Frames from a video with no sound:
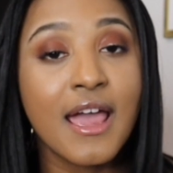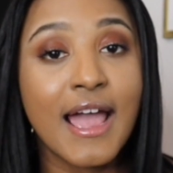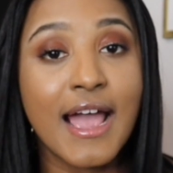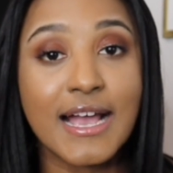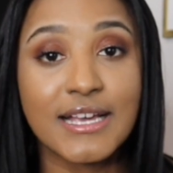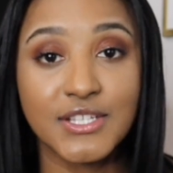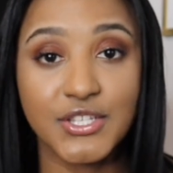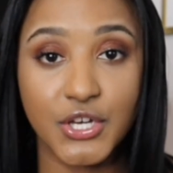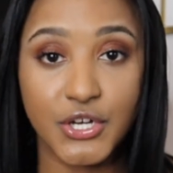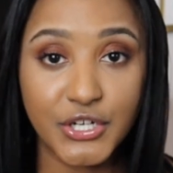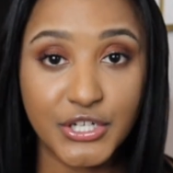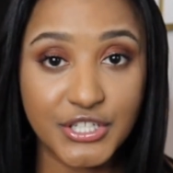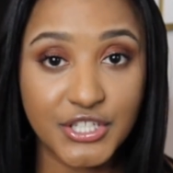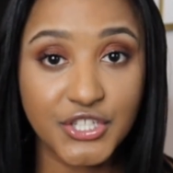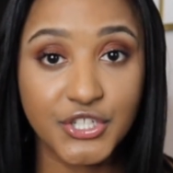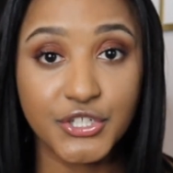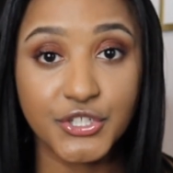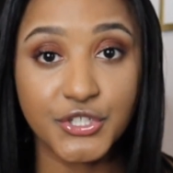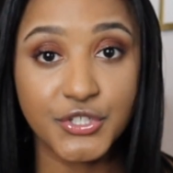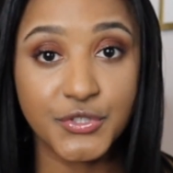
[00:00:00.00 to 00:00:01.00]
As long
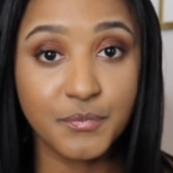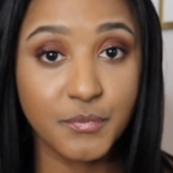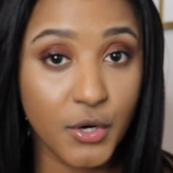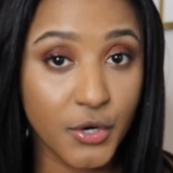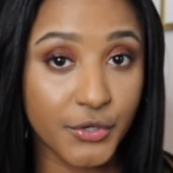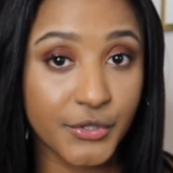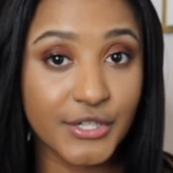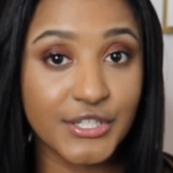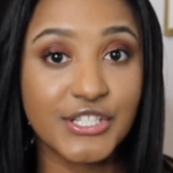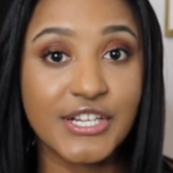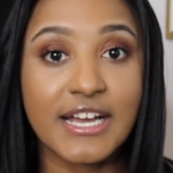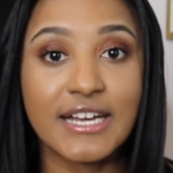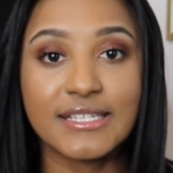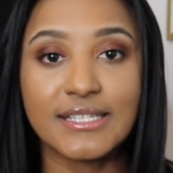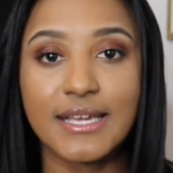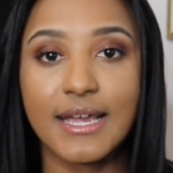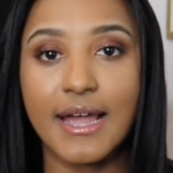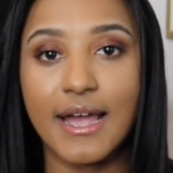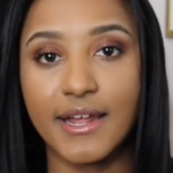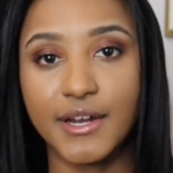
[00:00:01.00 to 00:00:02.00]
as your brokerage
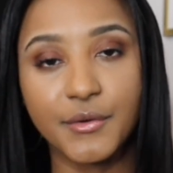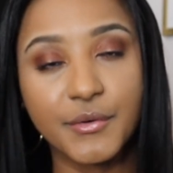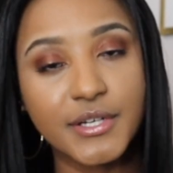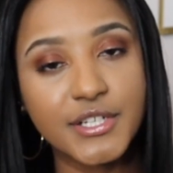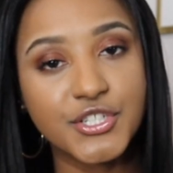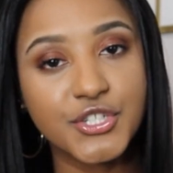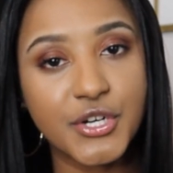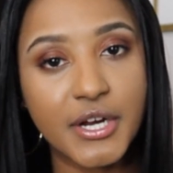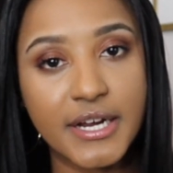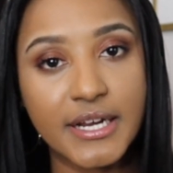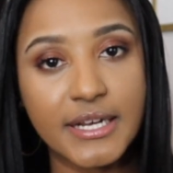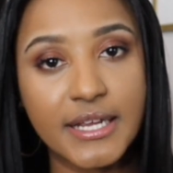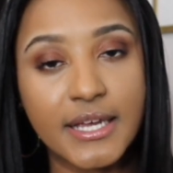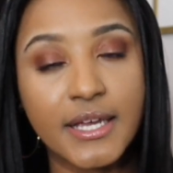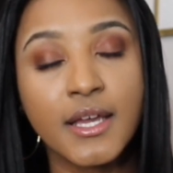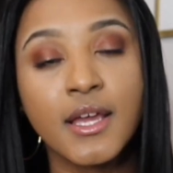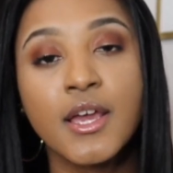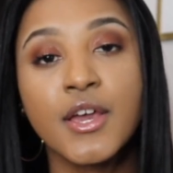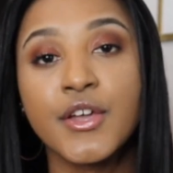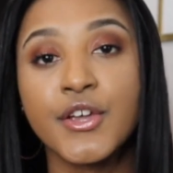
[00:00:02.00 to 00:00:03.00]
has adequate
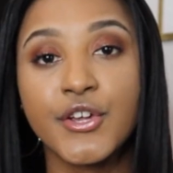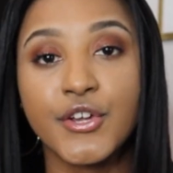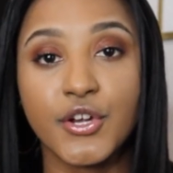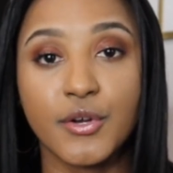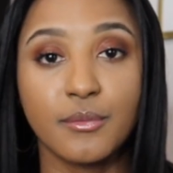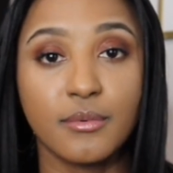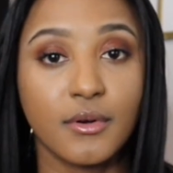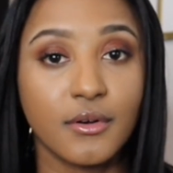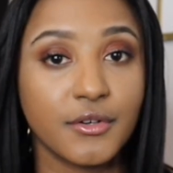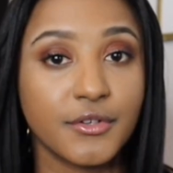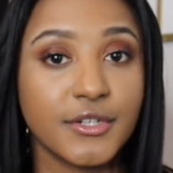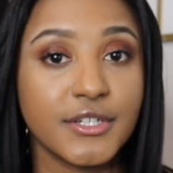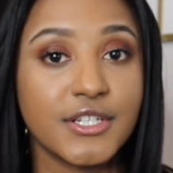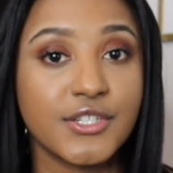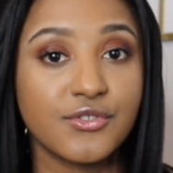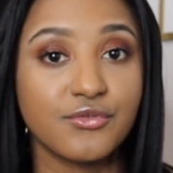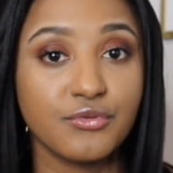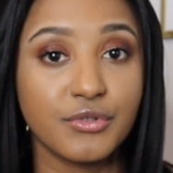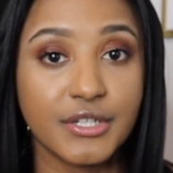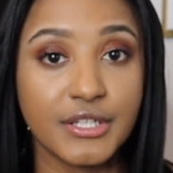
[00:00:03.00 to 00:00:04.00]
training, your
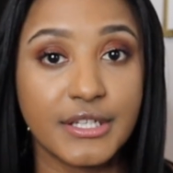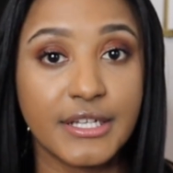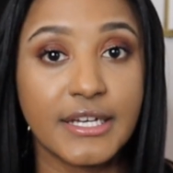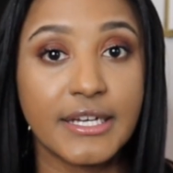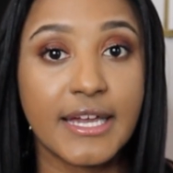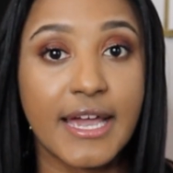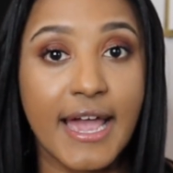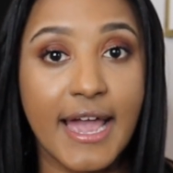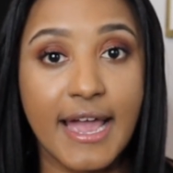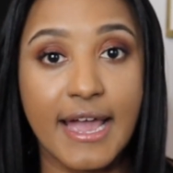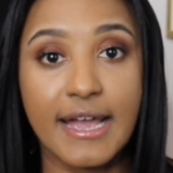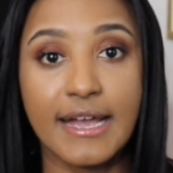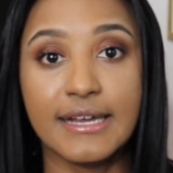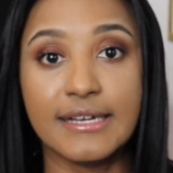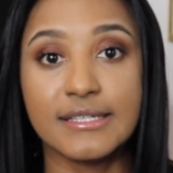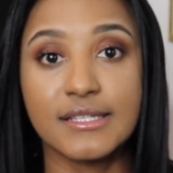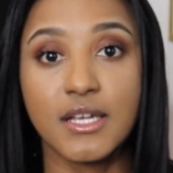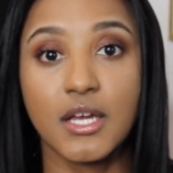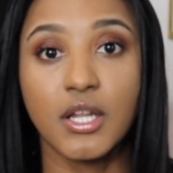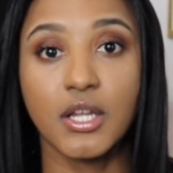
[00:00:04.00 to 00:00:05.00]
brokerage really
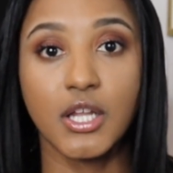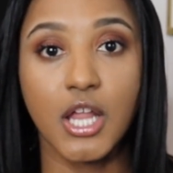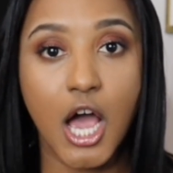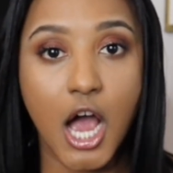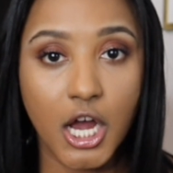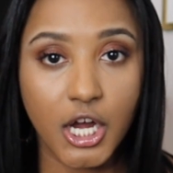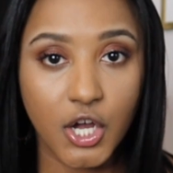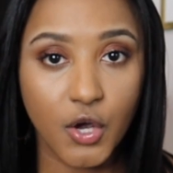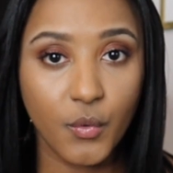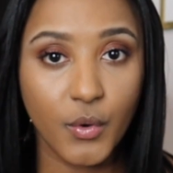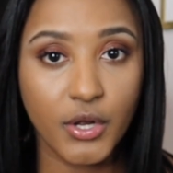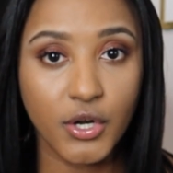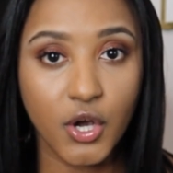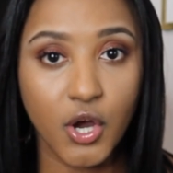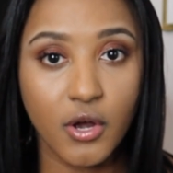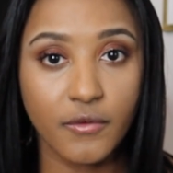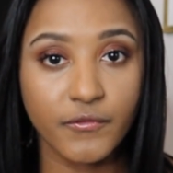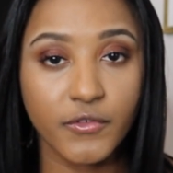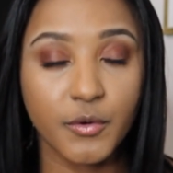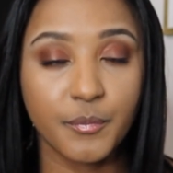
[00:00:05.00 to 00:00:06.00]
has a lot going
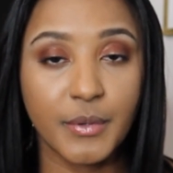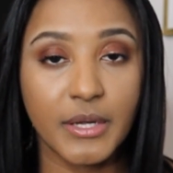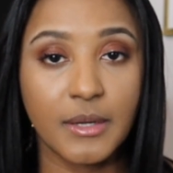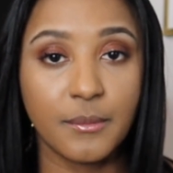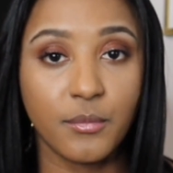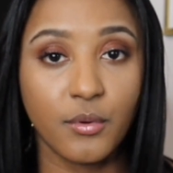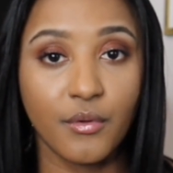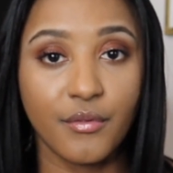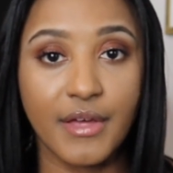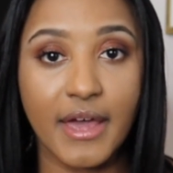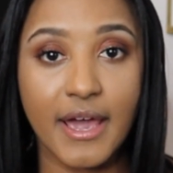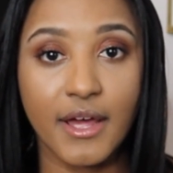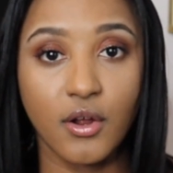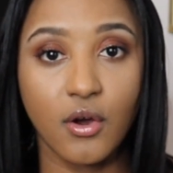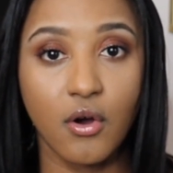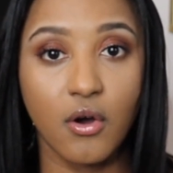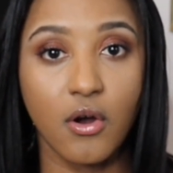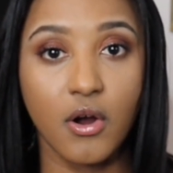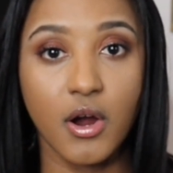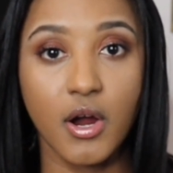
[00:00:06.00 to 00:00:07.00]
on for people that
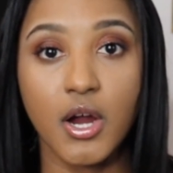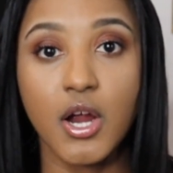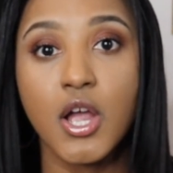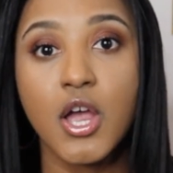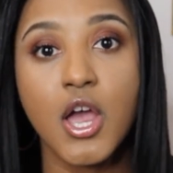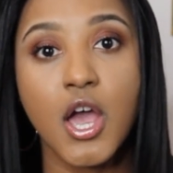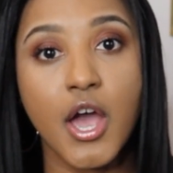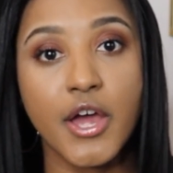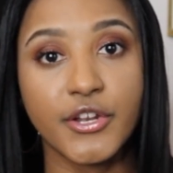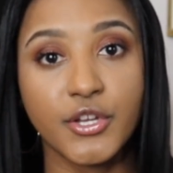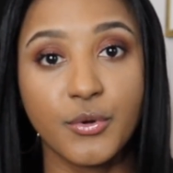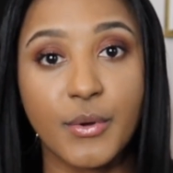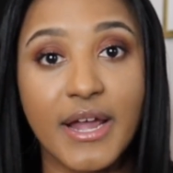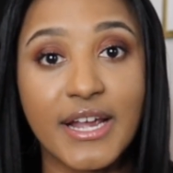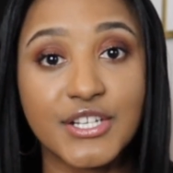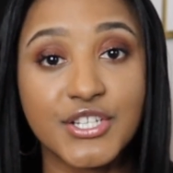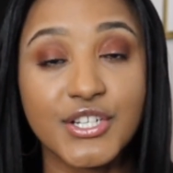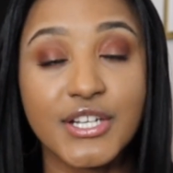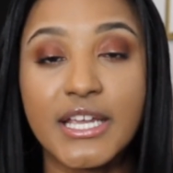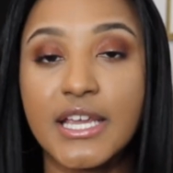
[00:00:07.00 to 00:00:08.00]
are a new
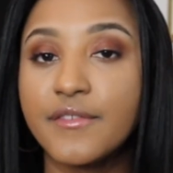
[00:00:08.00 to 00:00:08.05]
agent.